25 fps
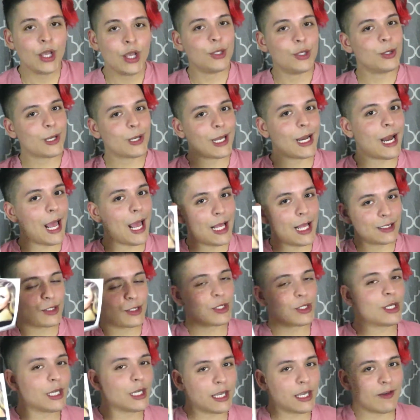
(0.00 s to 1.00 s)
you can enter
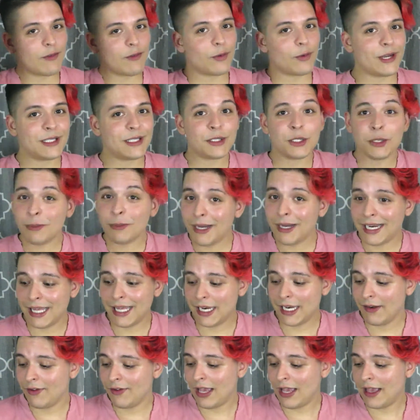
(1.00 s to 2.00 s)
the giveaway so you might
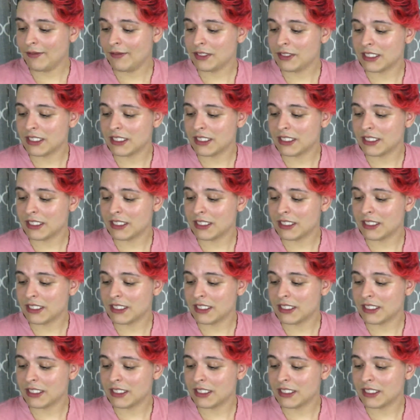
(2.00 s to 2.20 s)
not even have